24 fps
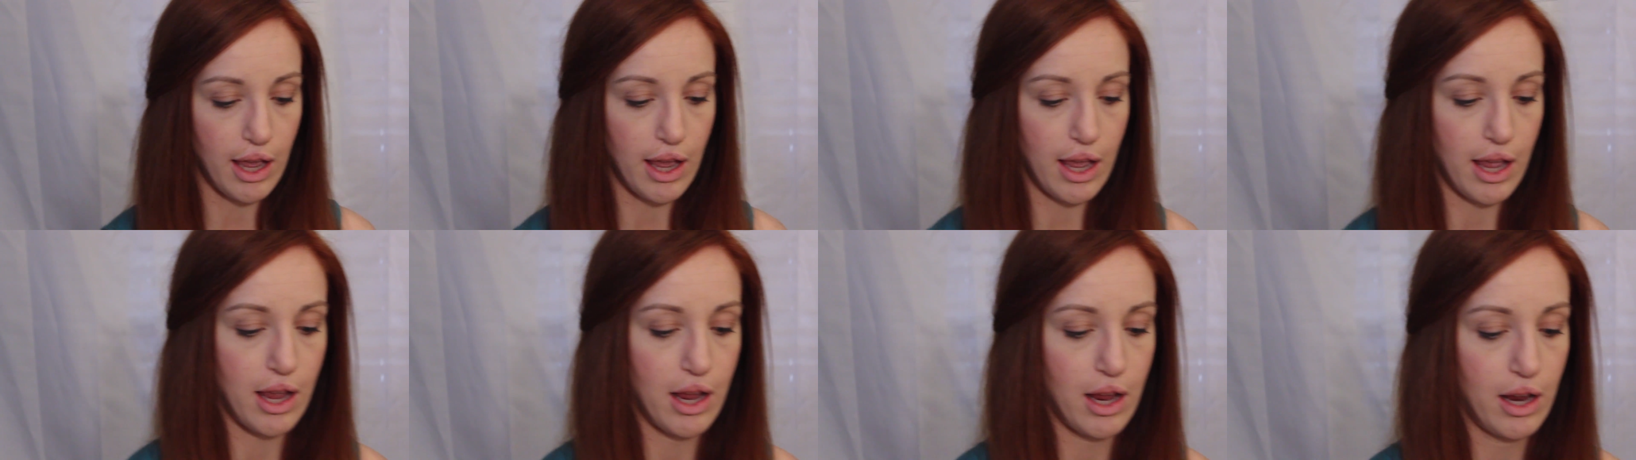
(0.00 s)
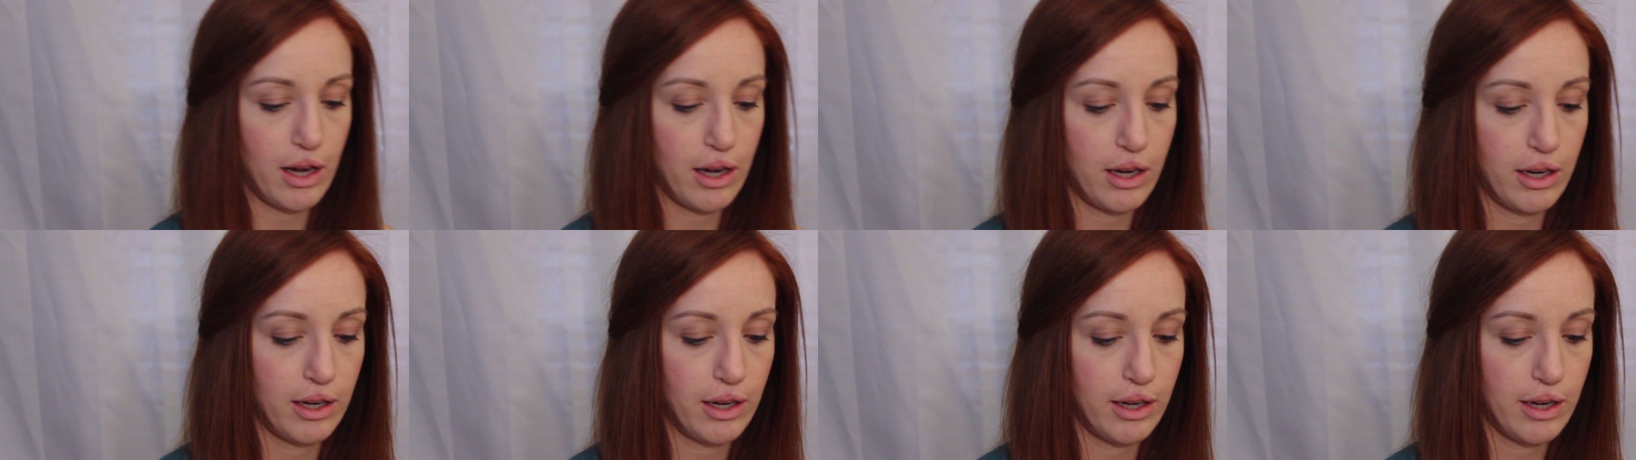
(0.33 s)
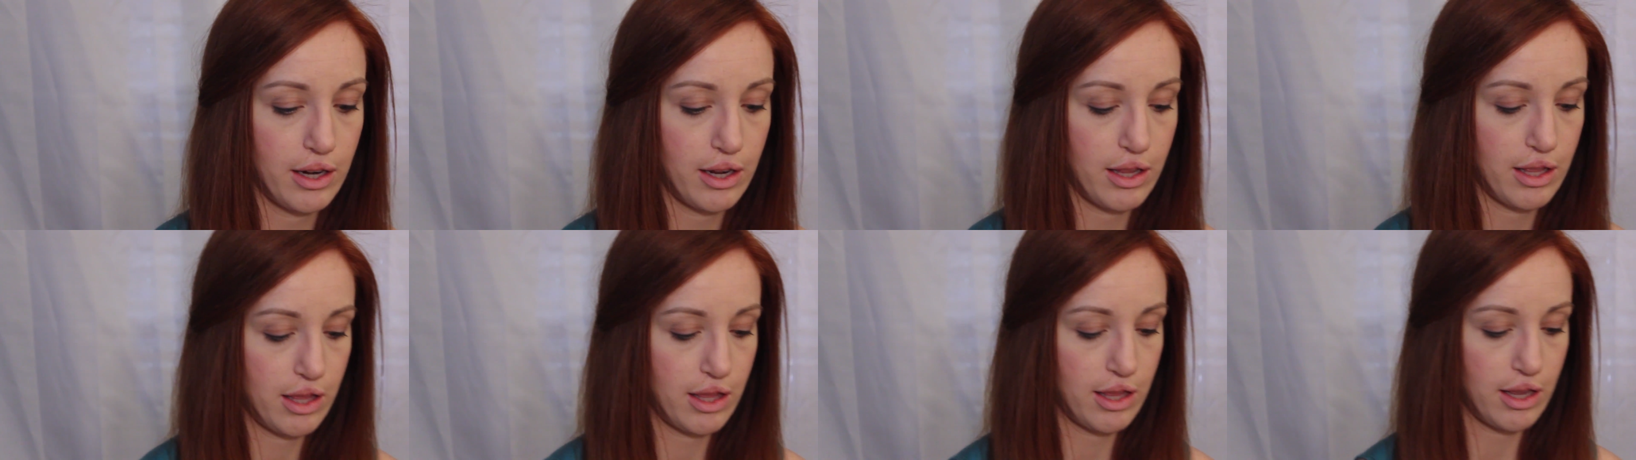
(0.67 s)
and
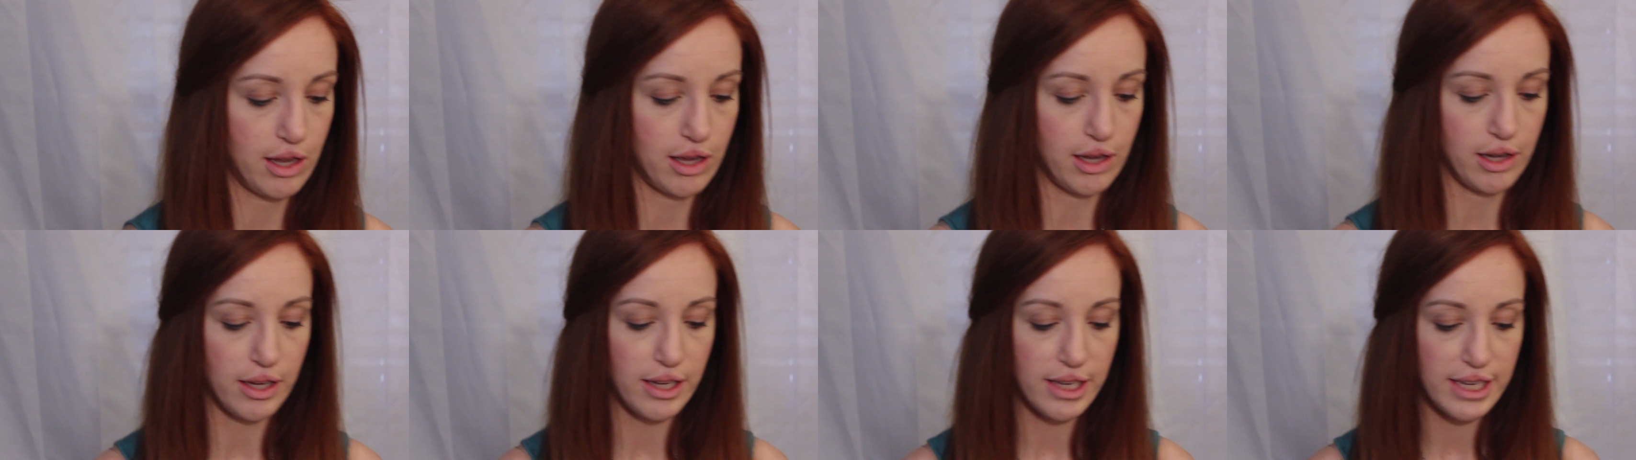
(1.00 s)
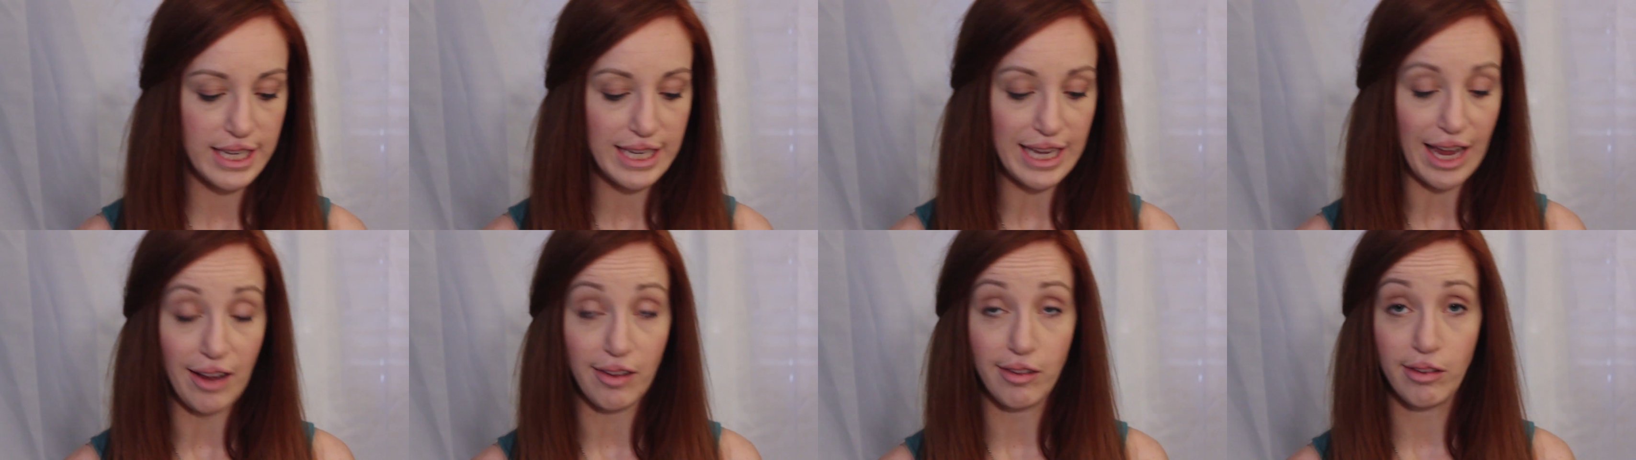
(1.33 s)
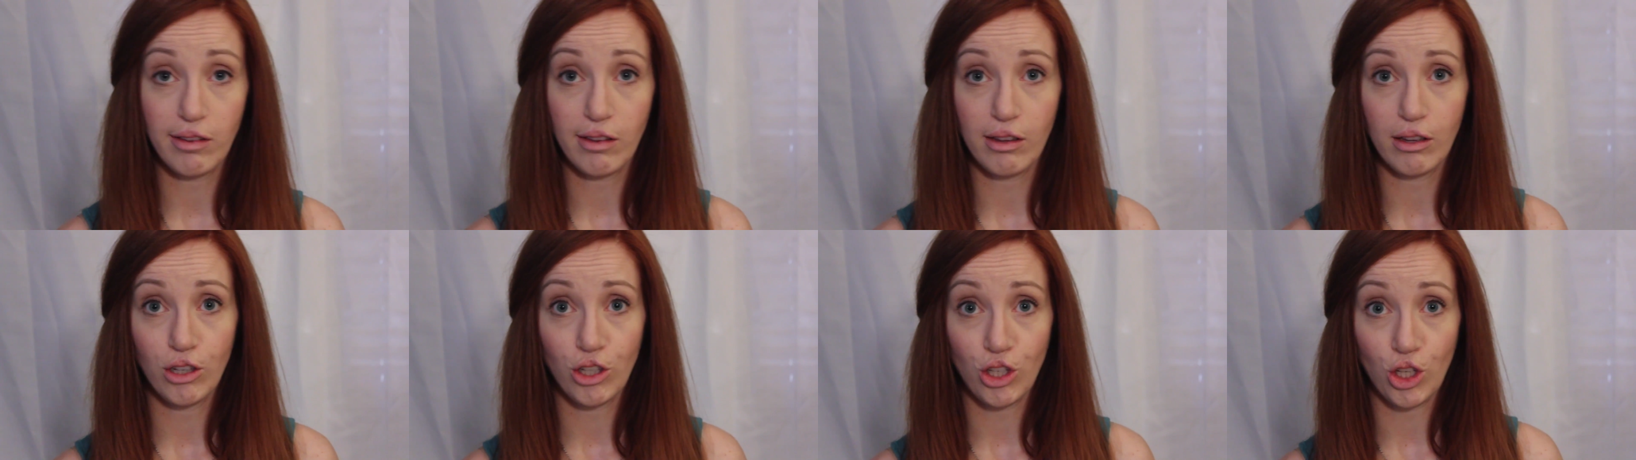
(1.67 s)
the
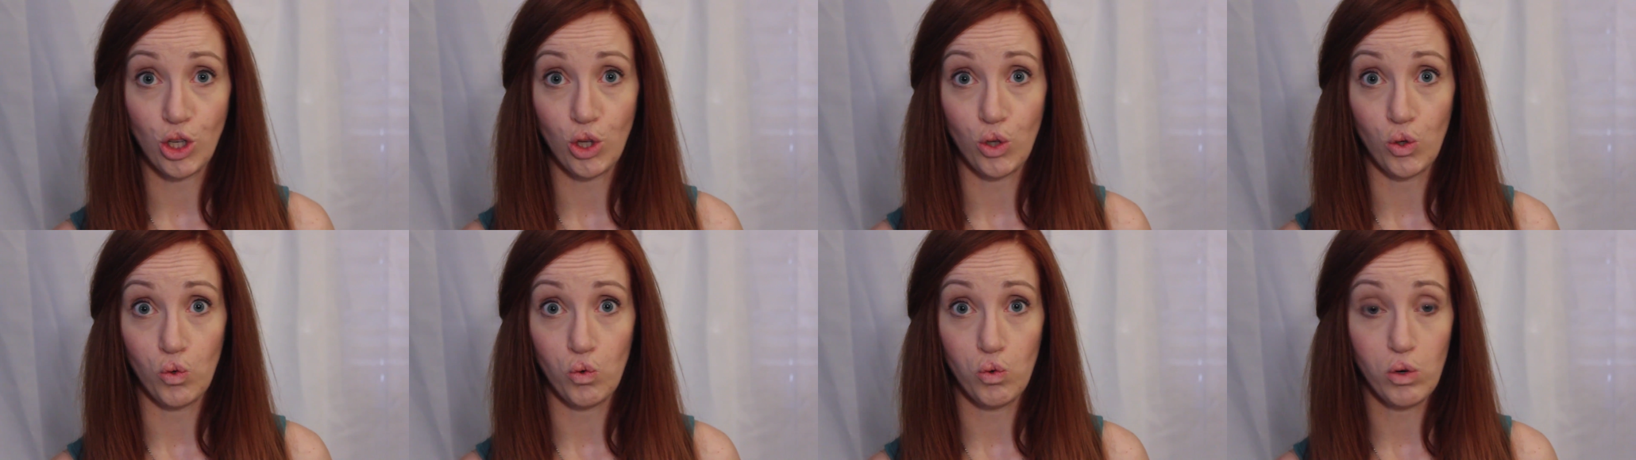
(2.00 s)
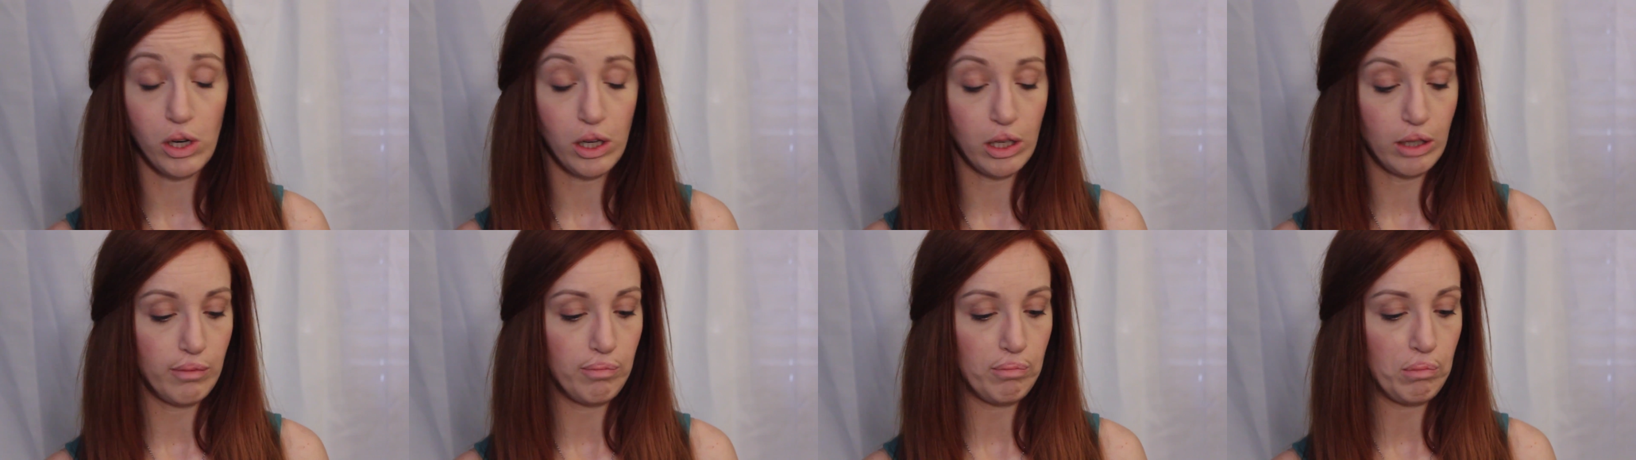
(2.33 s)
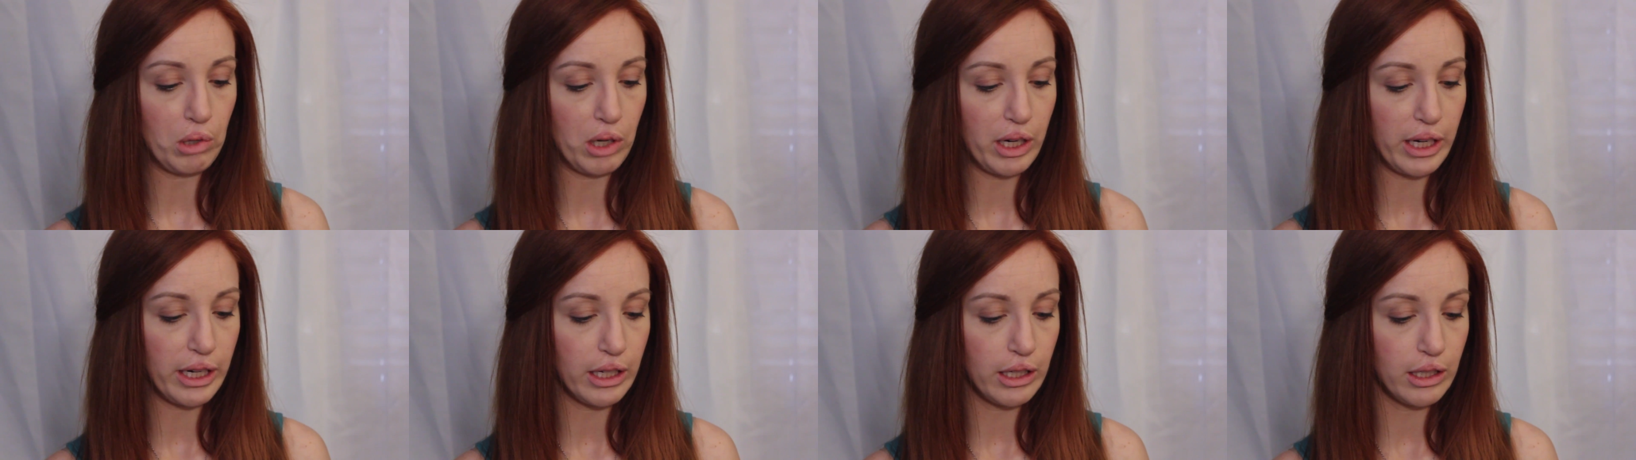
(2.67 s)
Yes 2
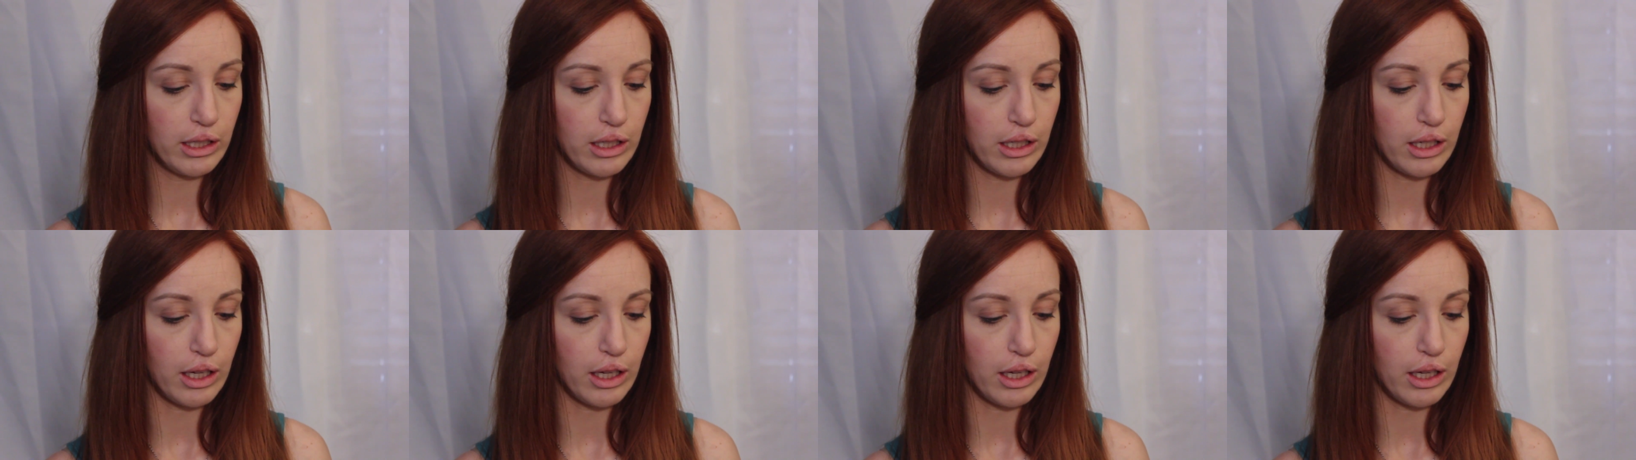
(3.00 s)
brand,